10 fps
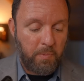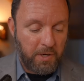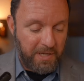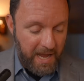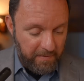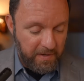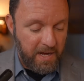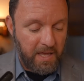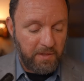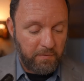be brought to heaven,
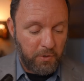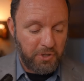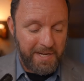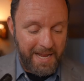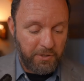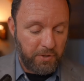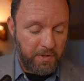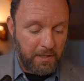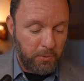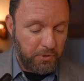and the Virgin answered
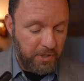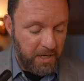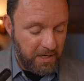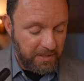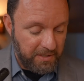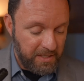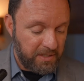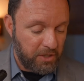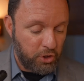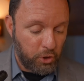that Lucia and
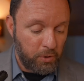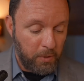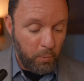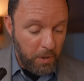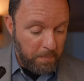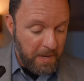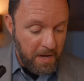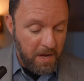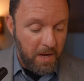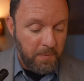Jacinta surely would be,